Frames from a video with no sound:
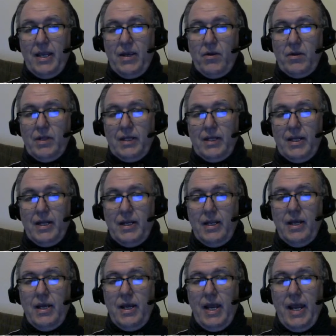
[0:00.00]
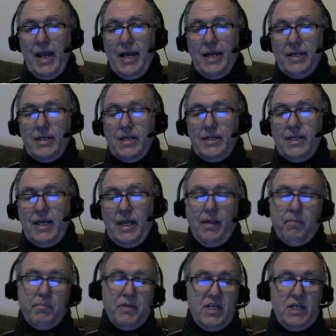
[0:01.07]
here, like that, and
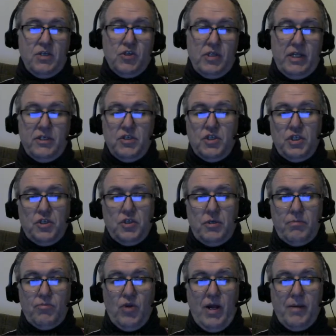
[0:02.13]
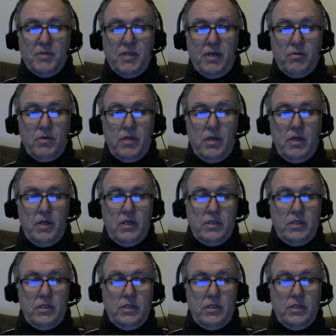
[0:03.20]
the potential energy term drops out.